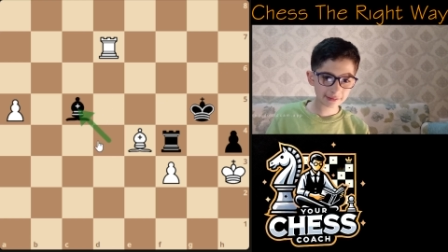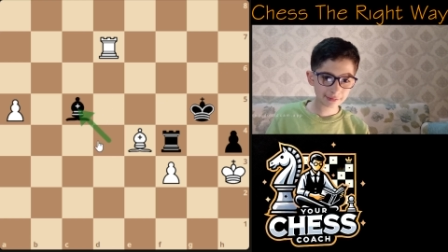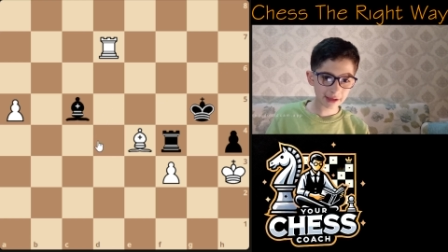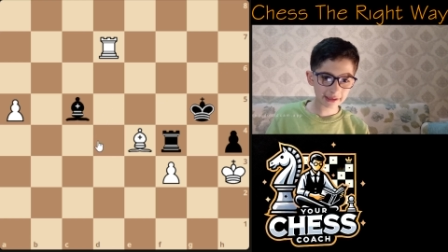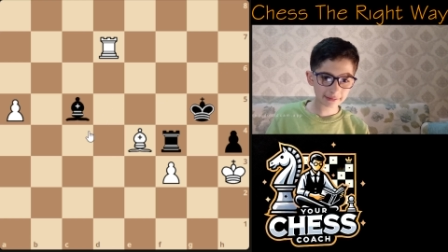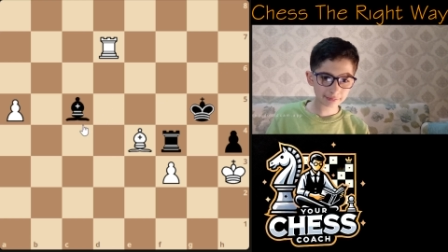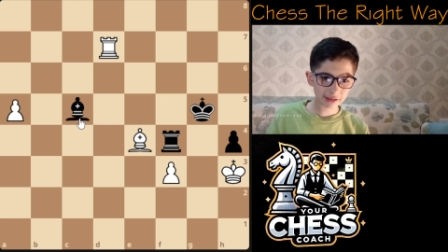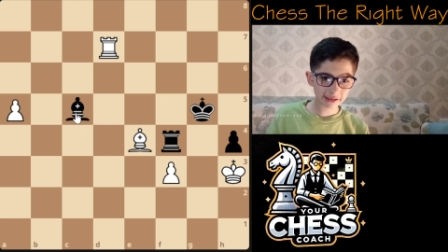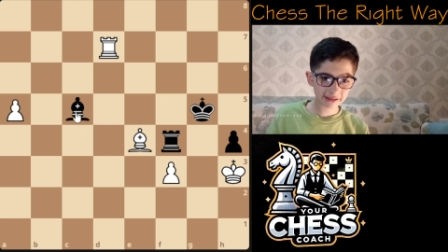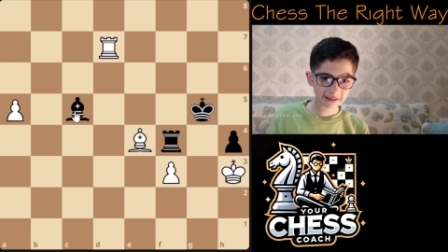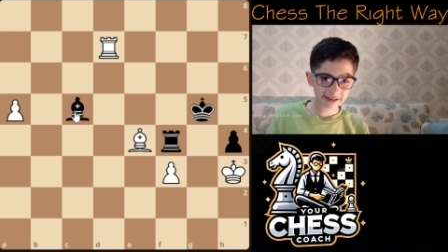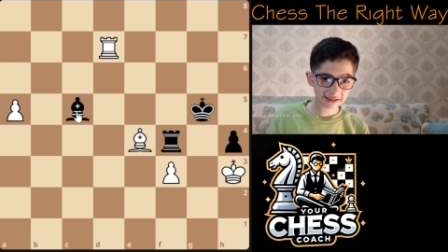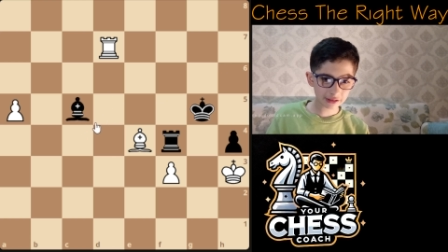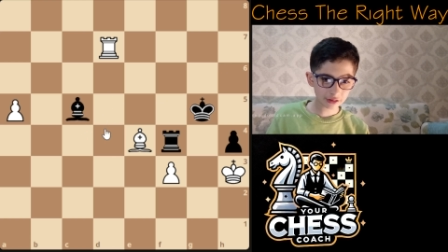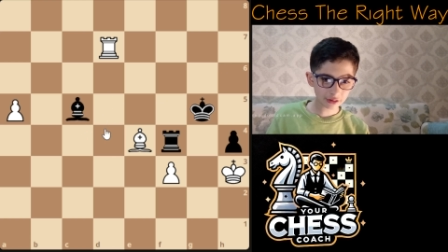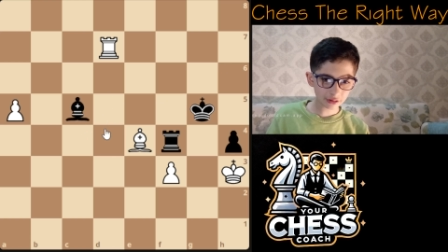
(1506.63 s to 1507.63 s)
Black played
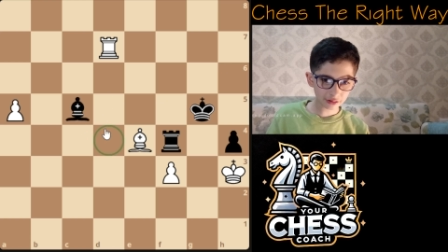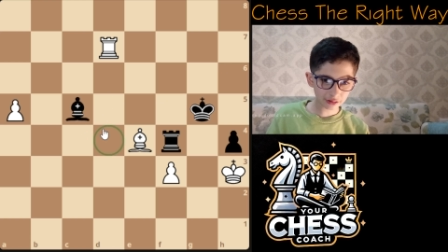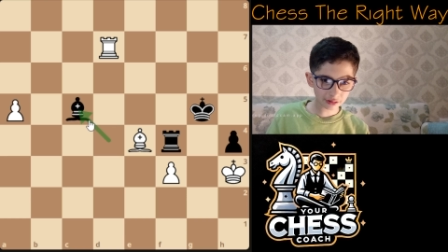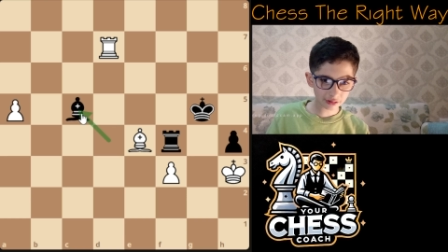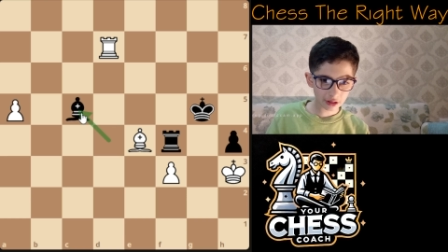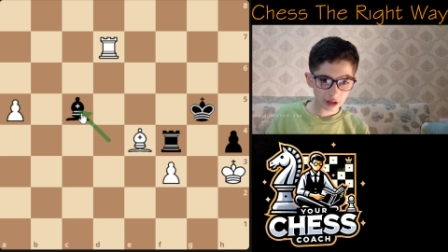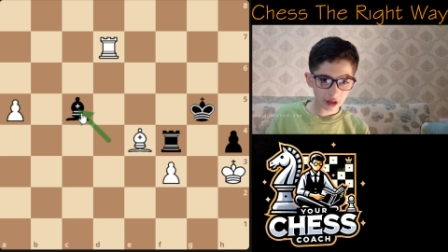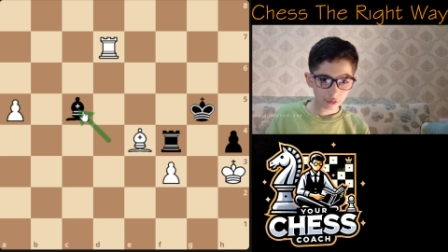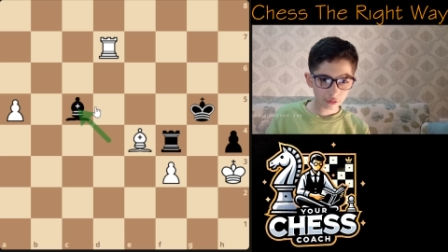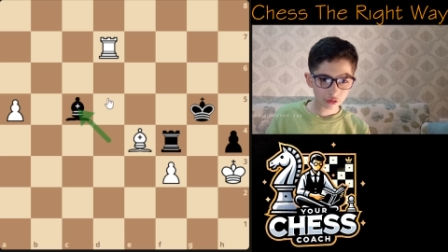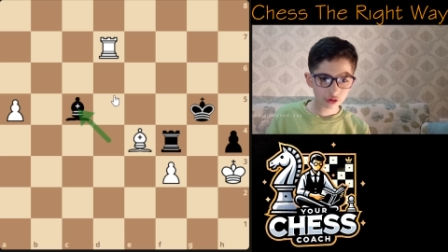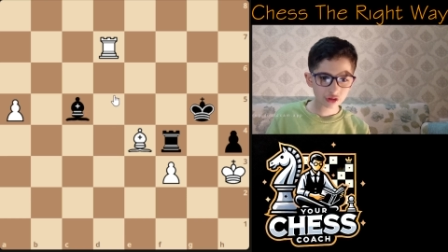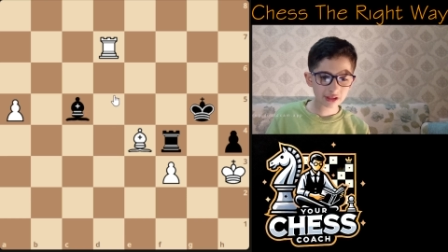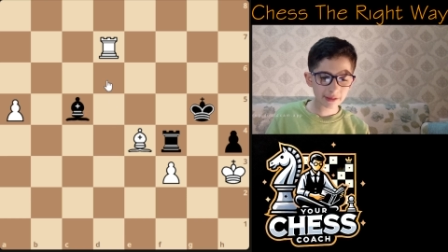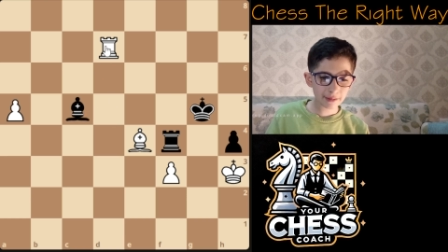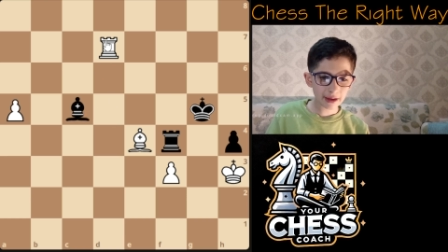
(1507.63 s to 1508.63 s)
here, which
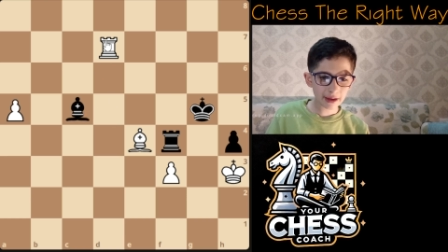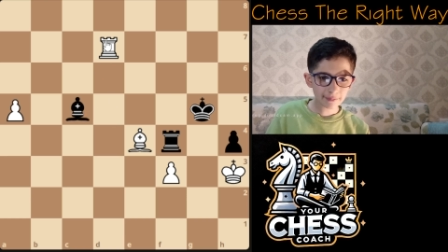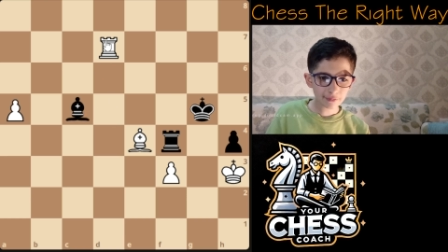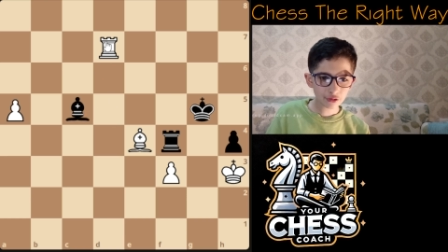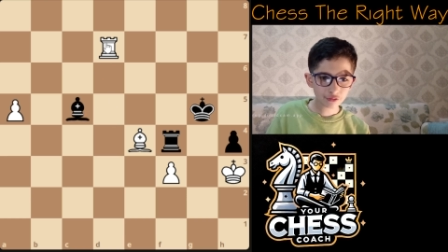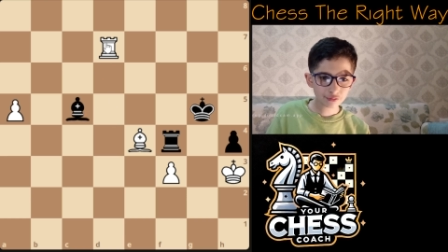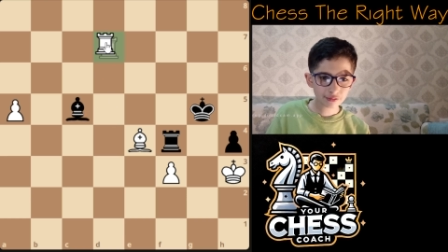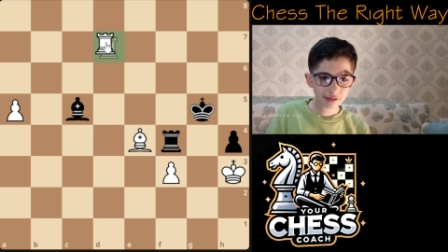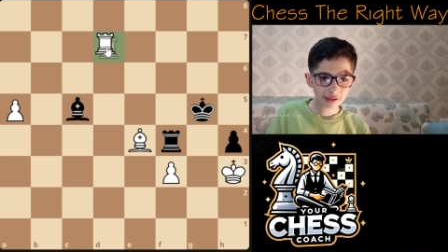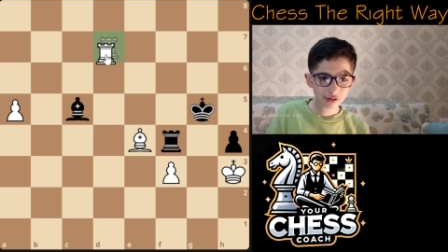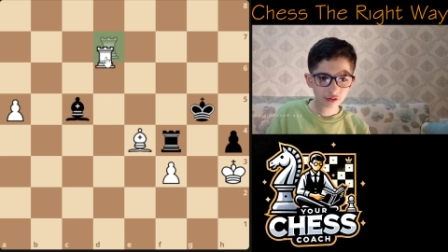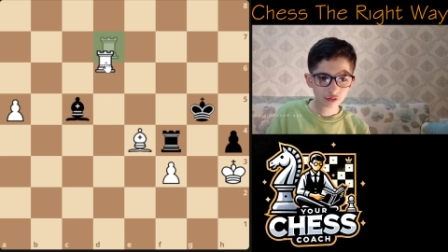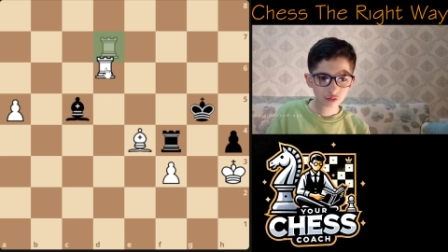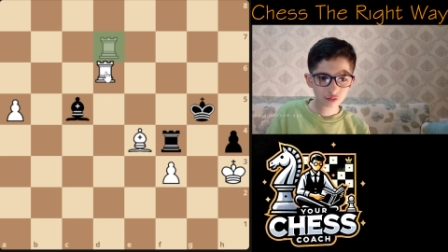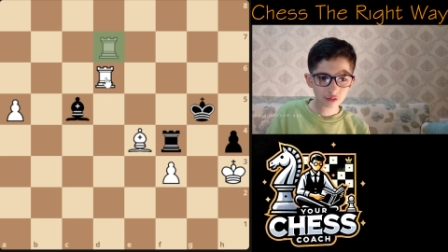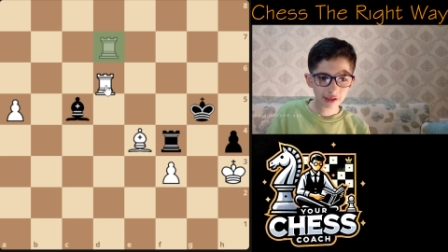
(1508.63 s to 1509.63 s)
is a bad move
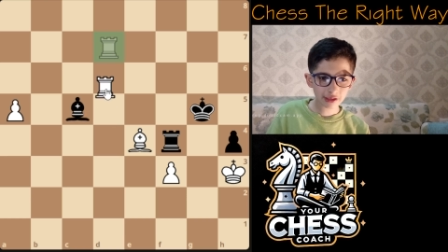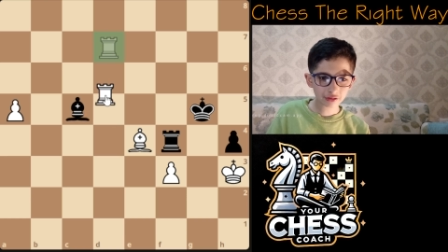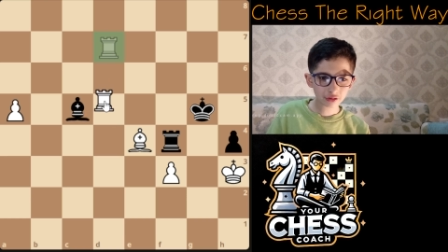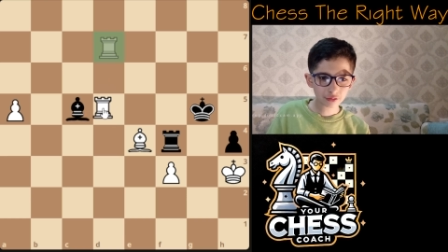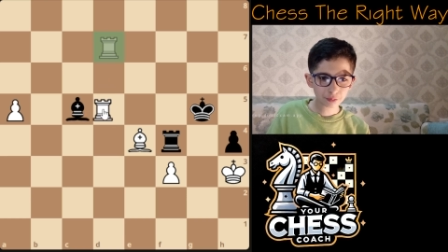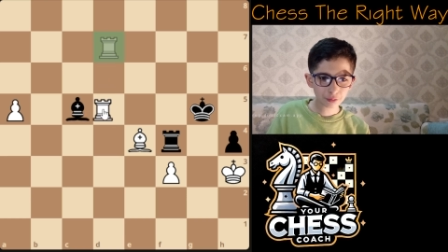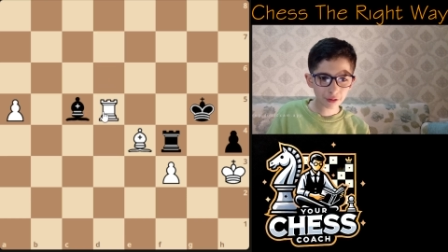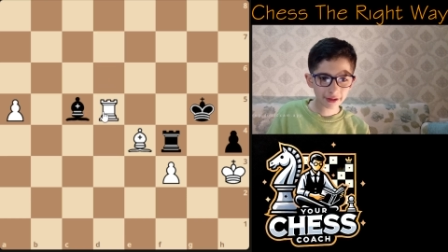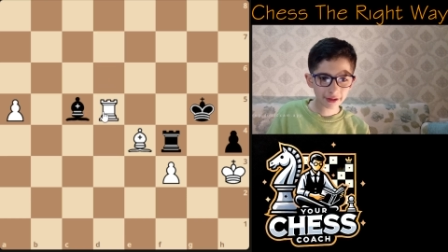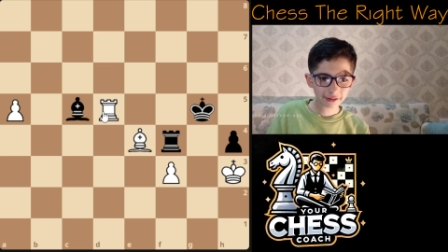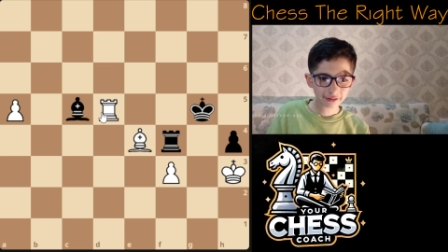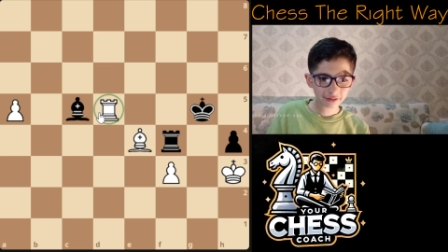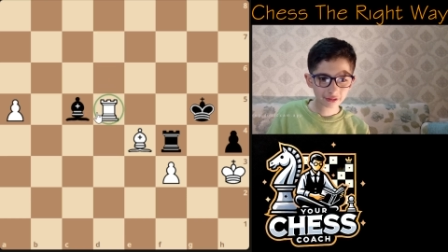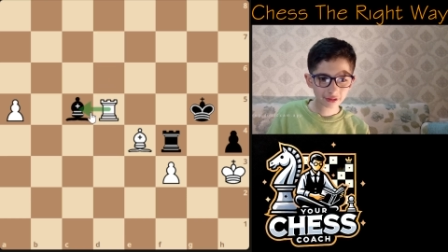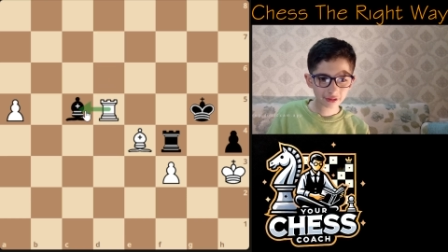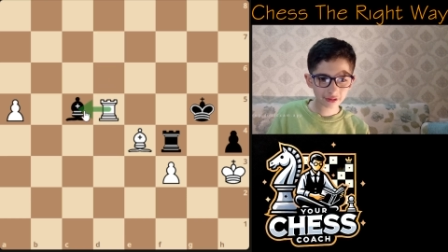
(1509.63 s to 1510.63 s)
because white could play
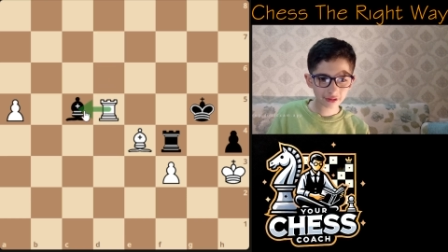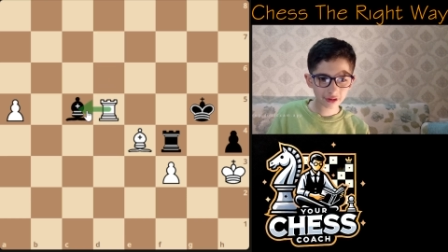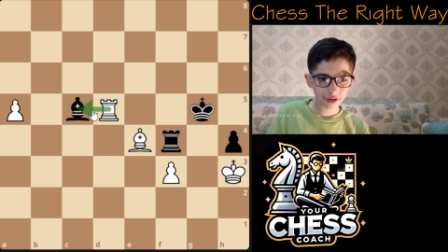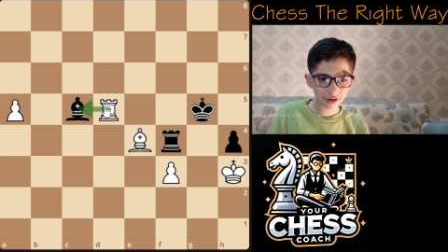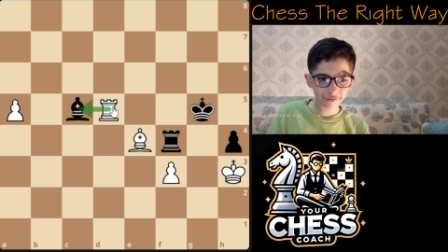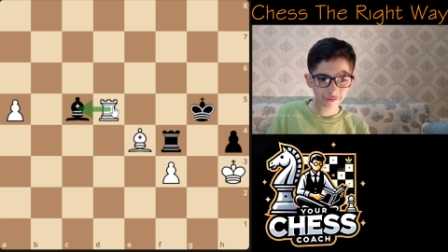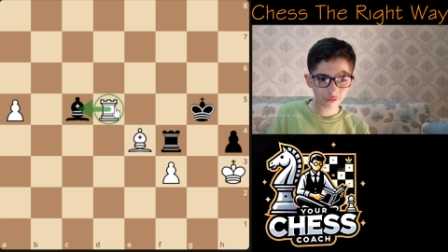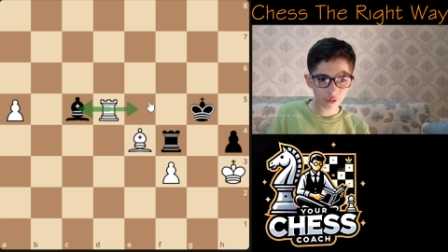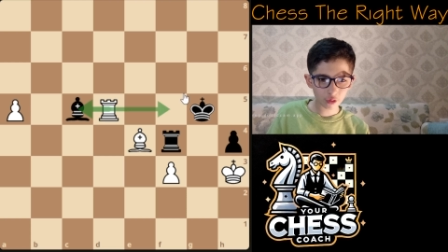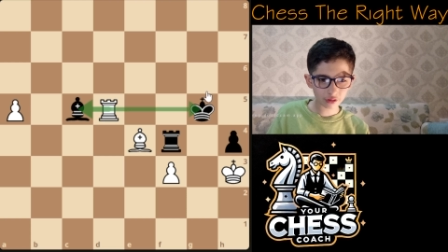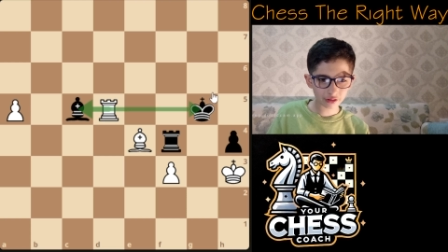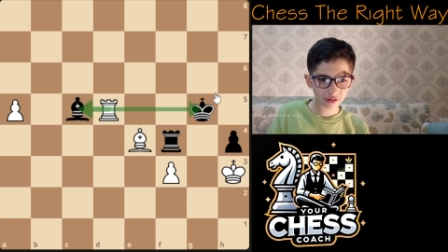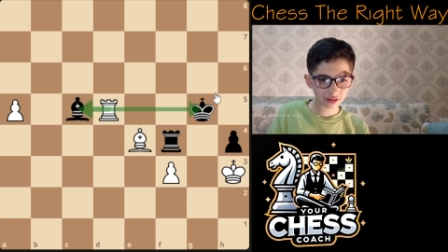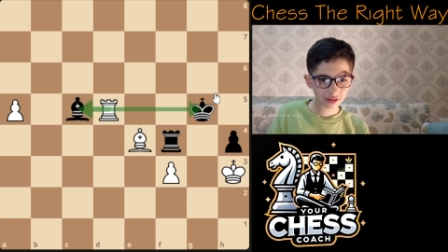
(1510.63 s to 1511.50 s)
a fork,